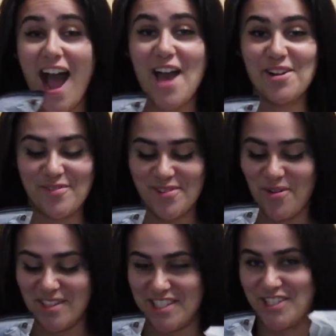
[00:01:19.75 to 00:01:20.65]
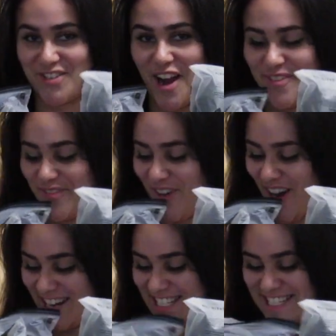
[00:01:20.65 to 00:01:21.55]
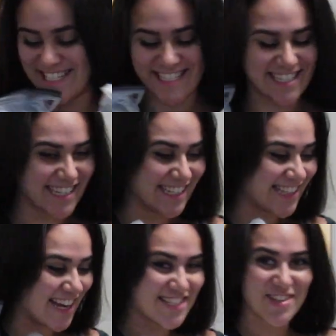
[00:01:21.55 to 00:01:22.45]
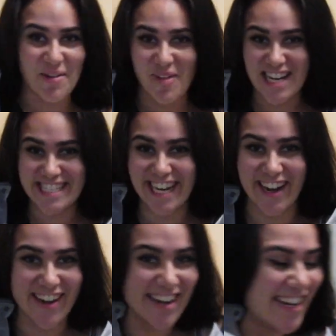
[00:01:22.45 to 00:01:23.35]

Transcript: I don't even know what to try first. There's so much here.